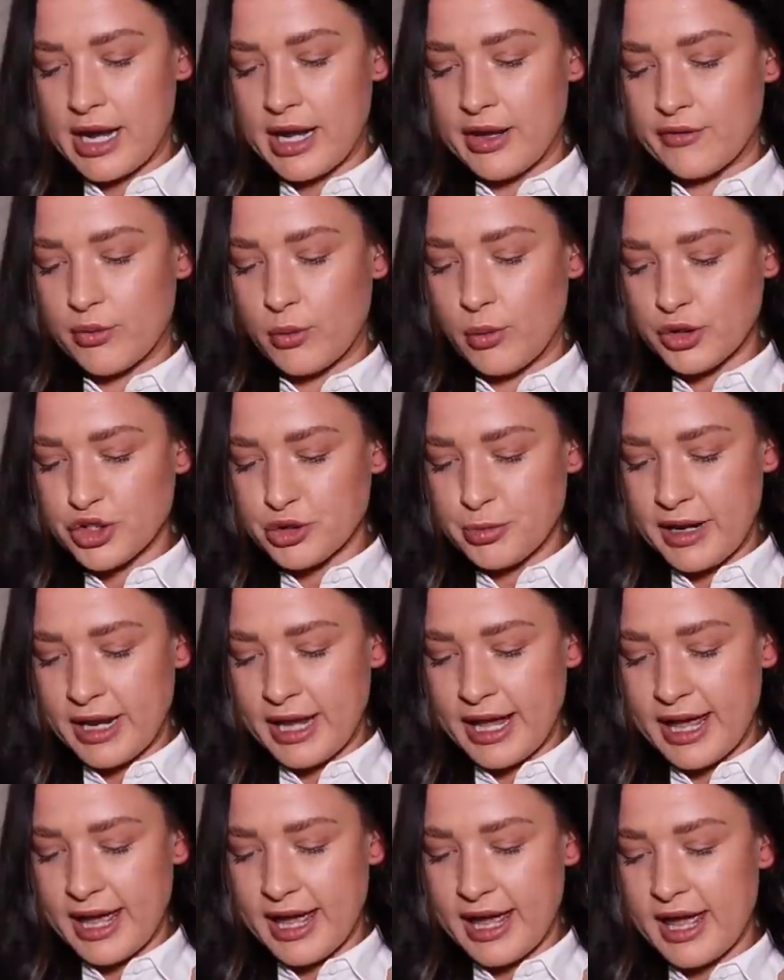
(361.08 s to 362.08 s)
have washed my
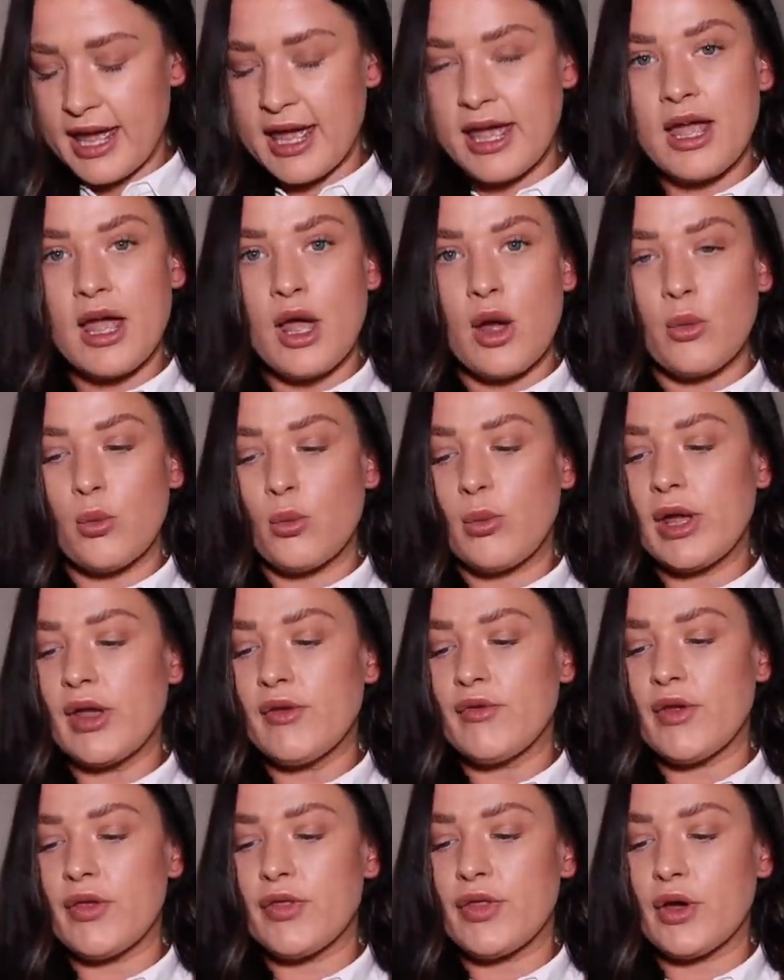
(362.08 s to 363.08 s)
hair
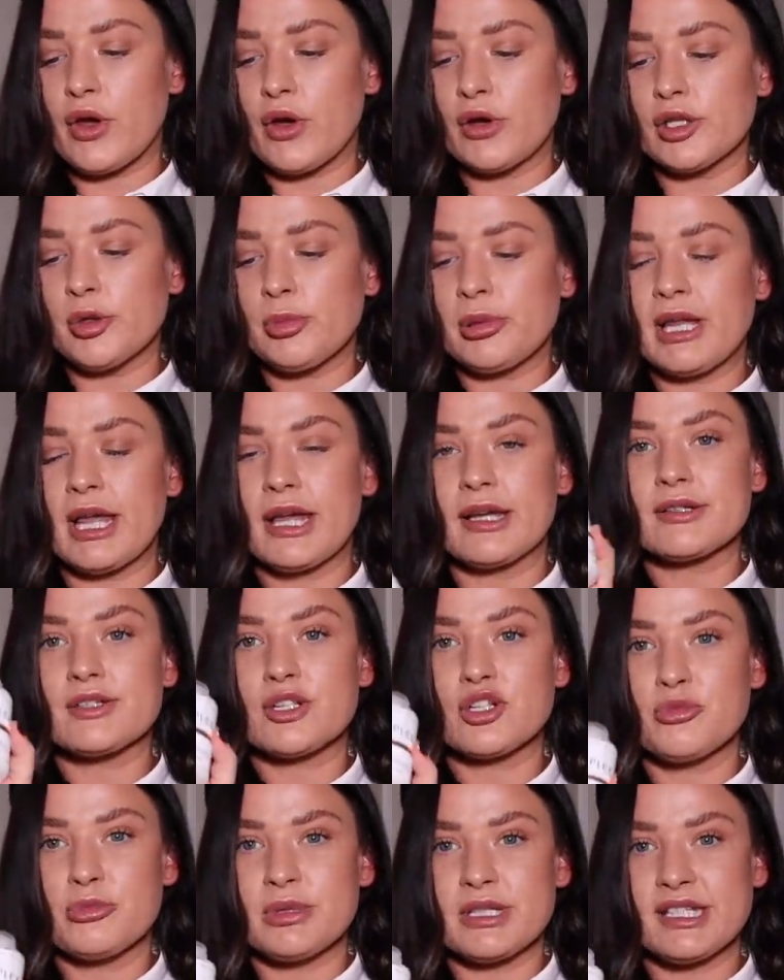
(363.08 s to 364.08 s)
with the
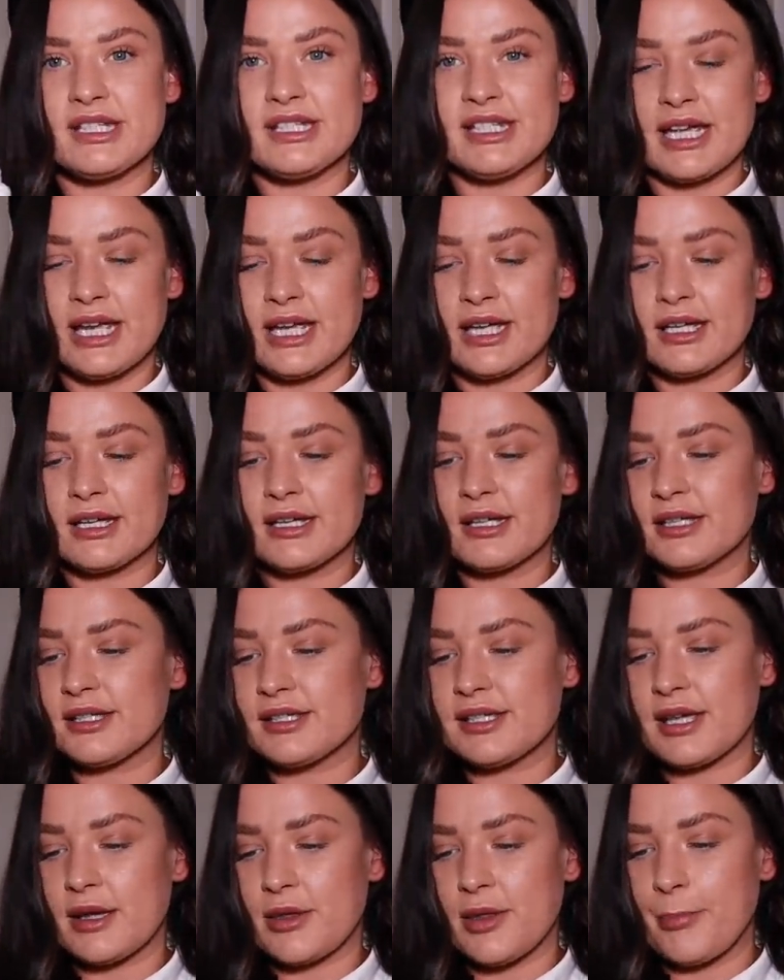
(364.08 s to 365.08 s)
Olaplex number
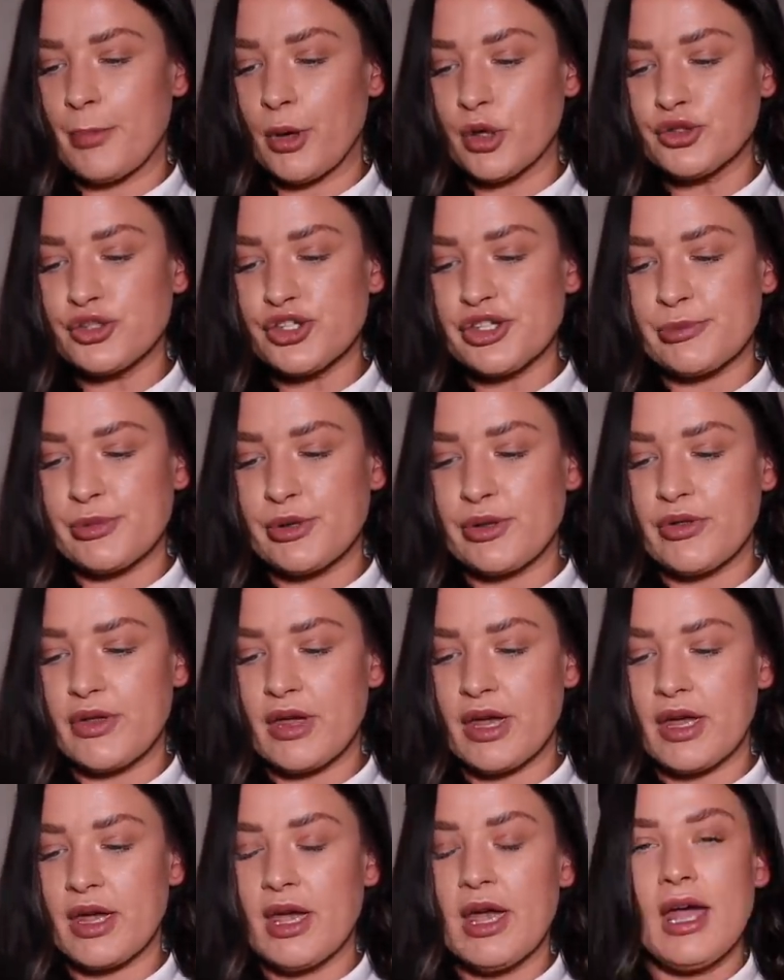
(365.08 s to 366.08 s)
6, the Bond
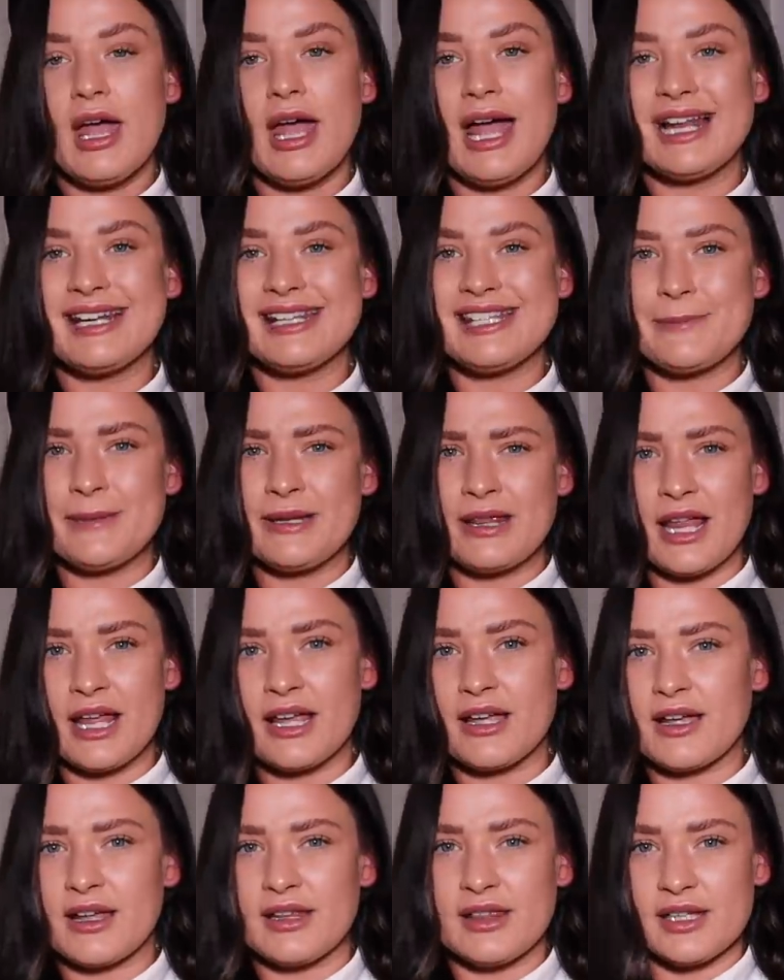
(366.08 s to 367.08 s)
Smoother, and it's a bit
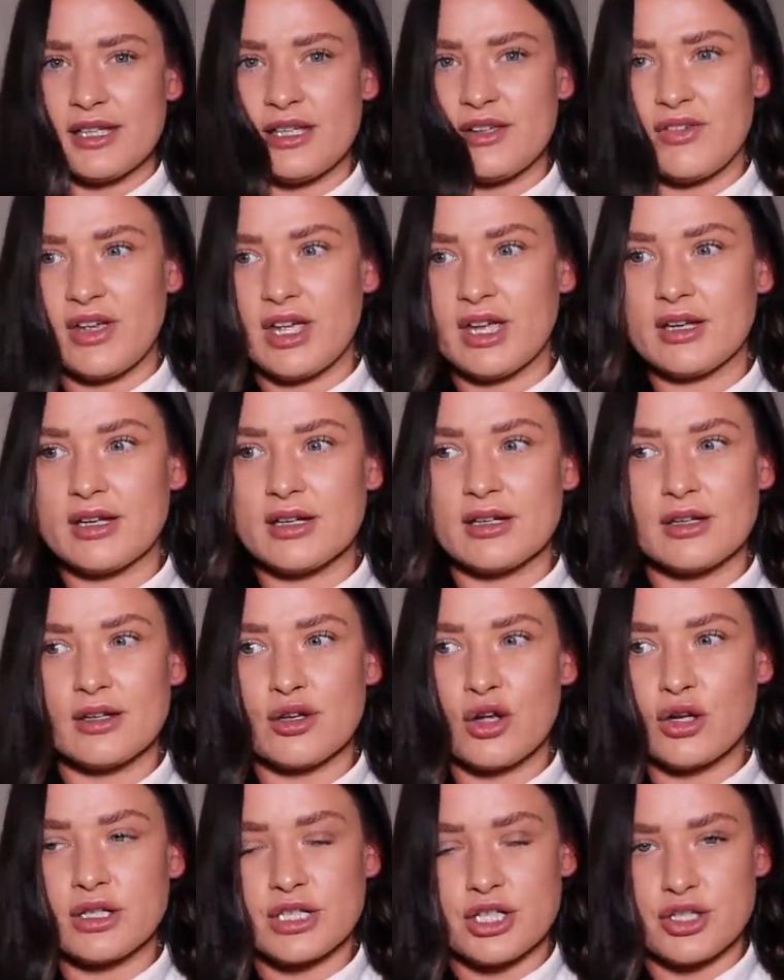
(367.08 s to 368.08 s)
like a leave-in
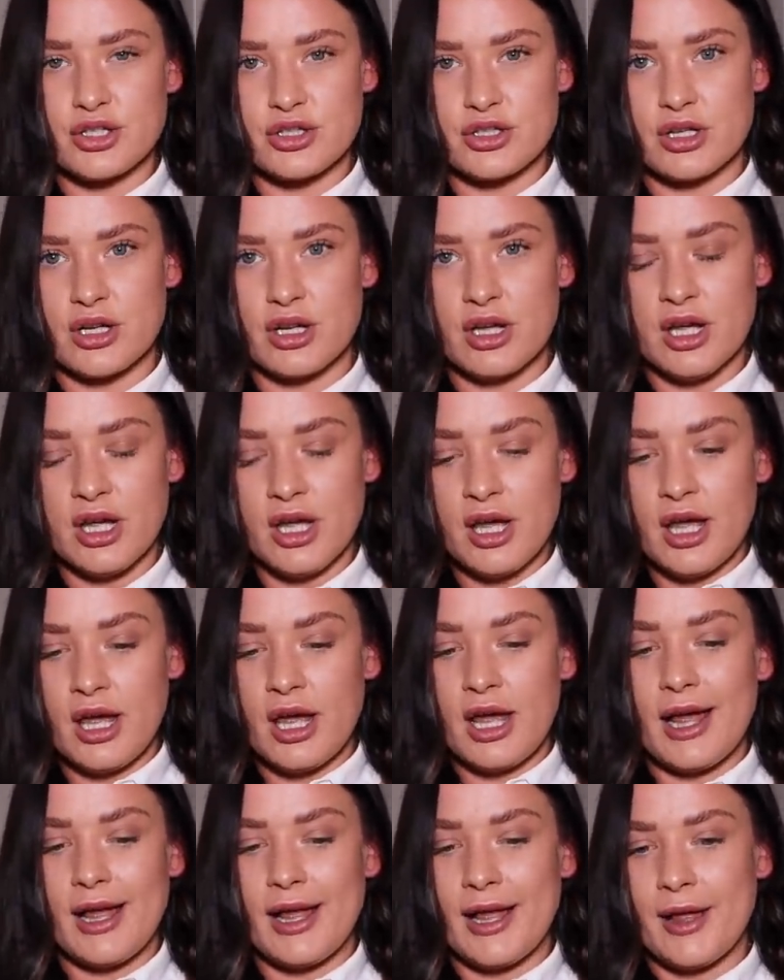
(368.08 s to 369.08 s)
conditioner.
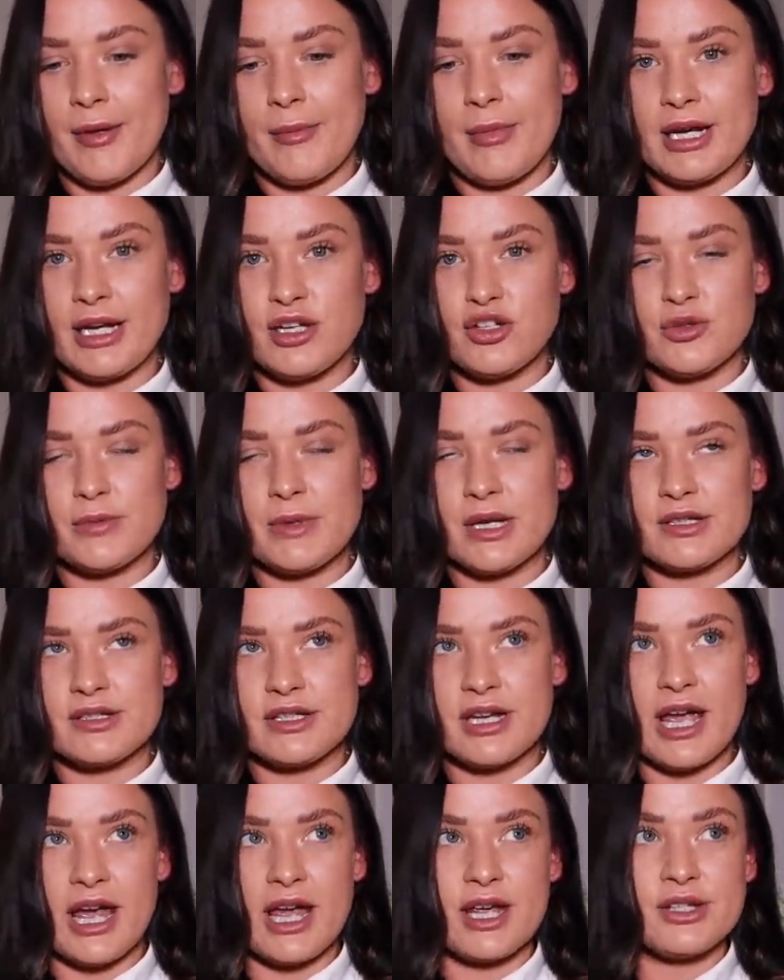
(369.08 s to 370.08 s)
And it just makes
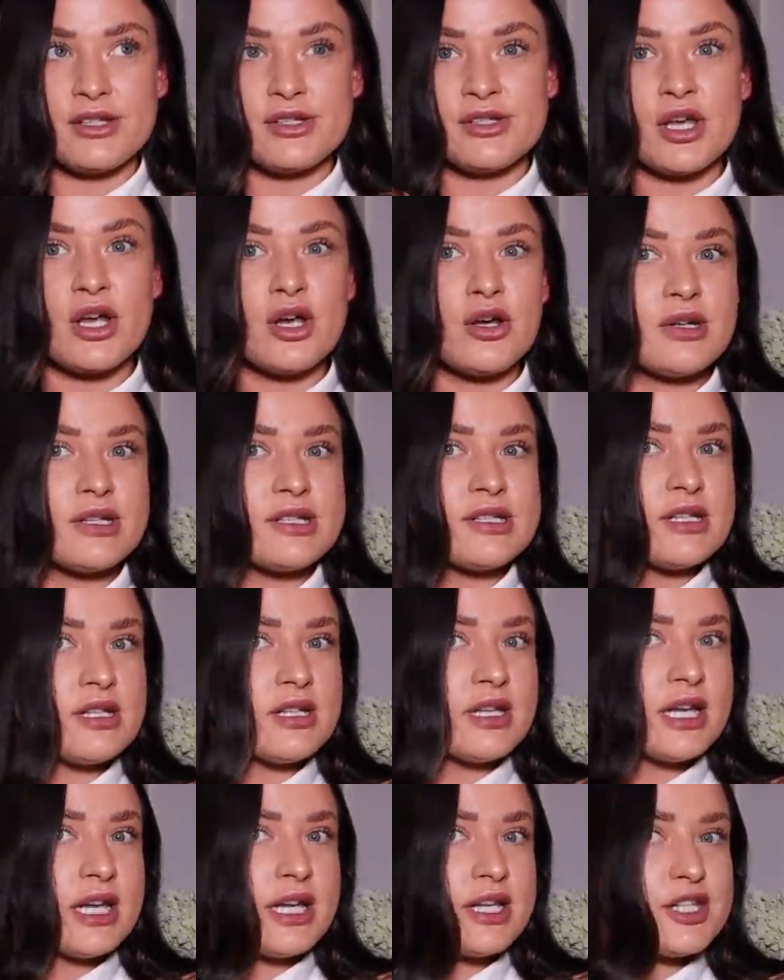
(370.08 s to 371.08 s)
your hair so
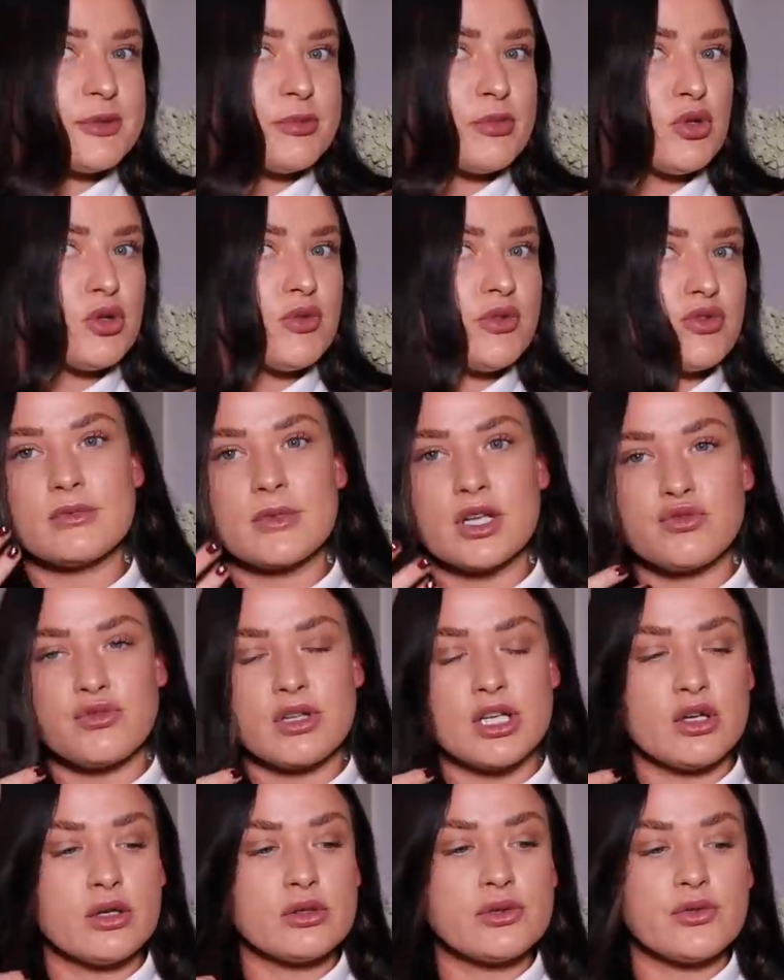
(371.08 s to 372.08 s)
silky, it's smooth, it's
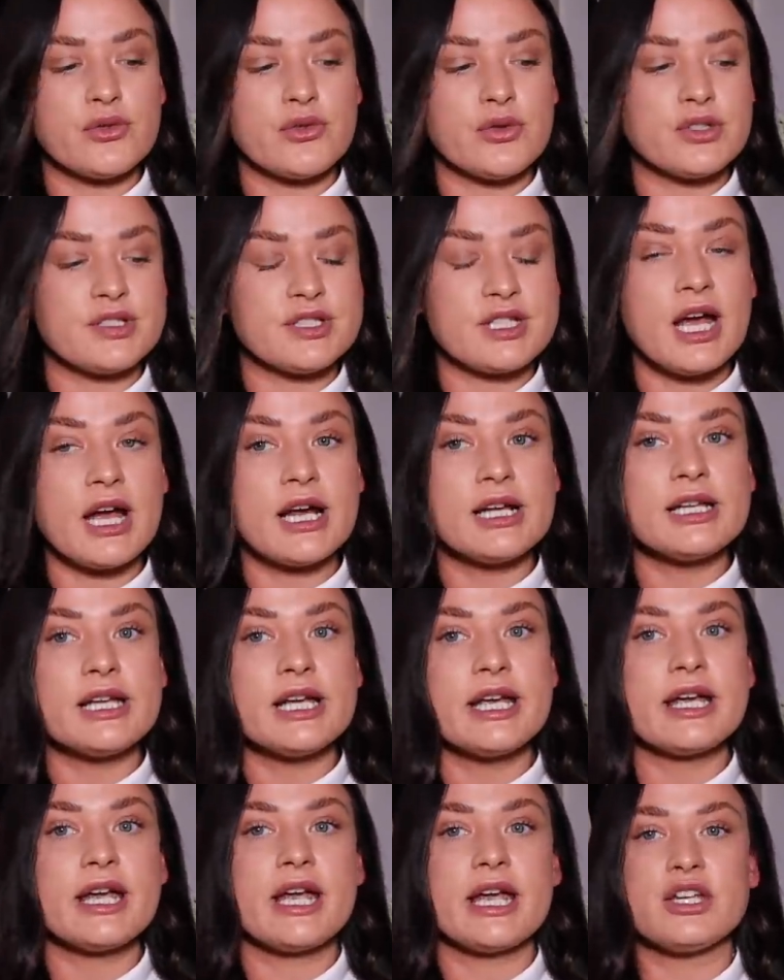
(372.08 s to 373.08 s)
really good for
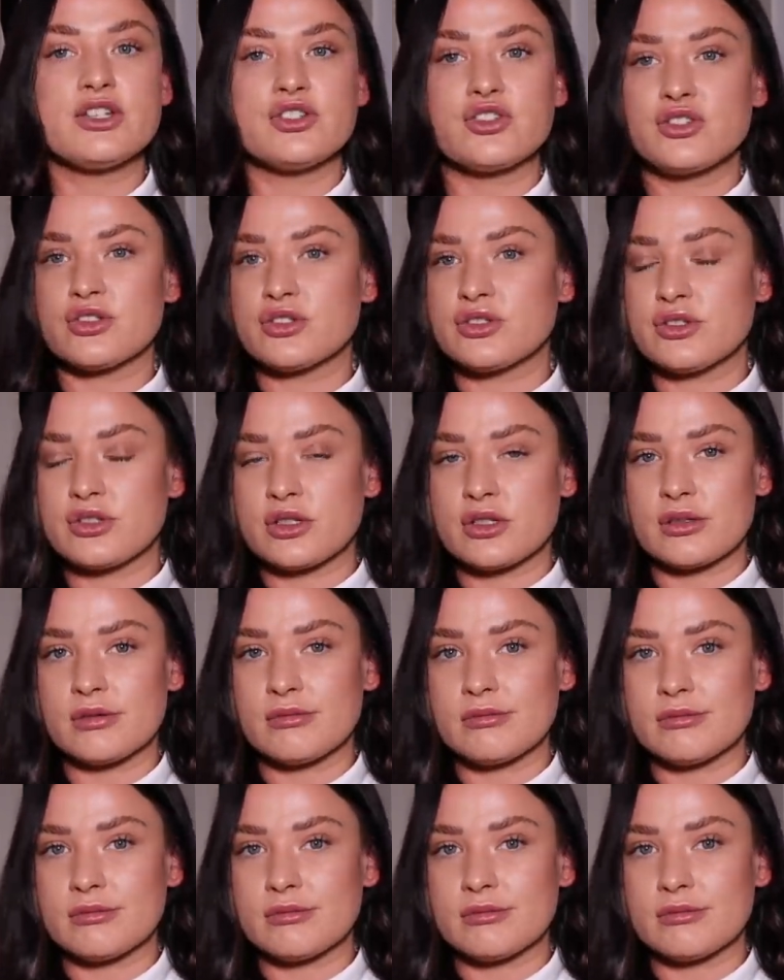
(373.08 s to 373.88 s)
styling, it's just,